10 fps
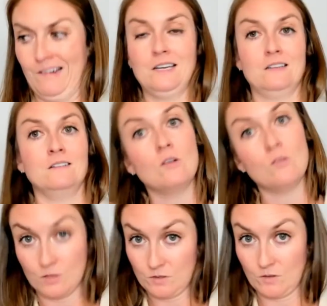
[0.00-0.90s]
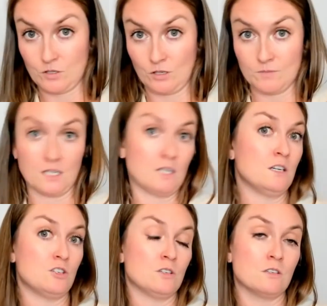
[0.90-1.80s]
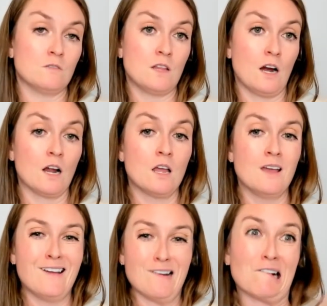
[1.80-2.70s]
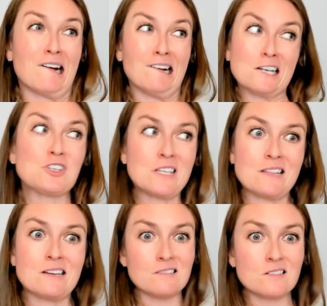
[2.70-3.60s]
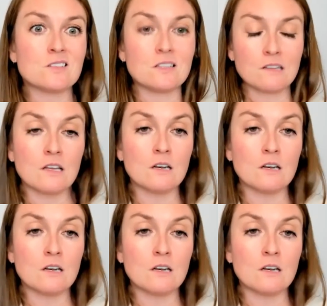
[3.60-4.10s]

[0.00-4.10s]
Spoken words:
"I didn't know those are the terms and conditions over there," or, "Actually, that looks a little